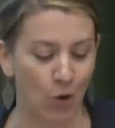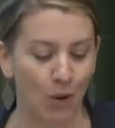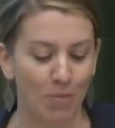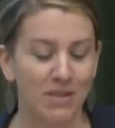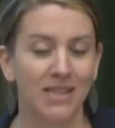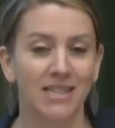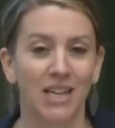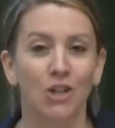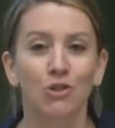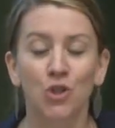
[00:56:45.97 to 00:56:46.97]

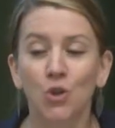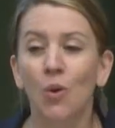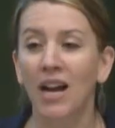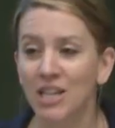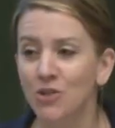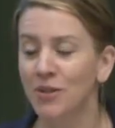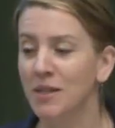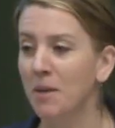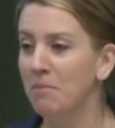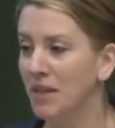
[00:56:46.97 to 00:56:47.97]
representing
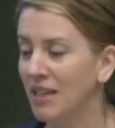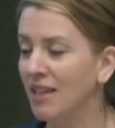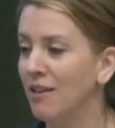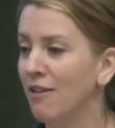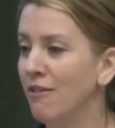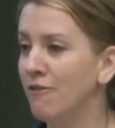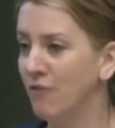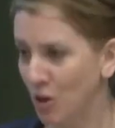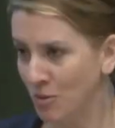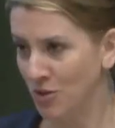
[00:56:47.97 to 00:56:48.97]
200 million
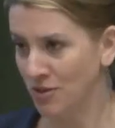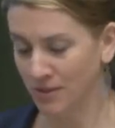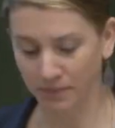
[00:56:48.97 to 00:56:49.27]
farmers.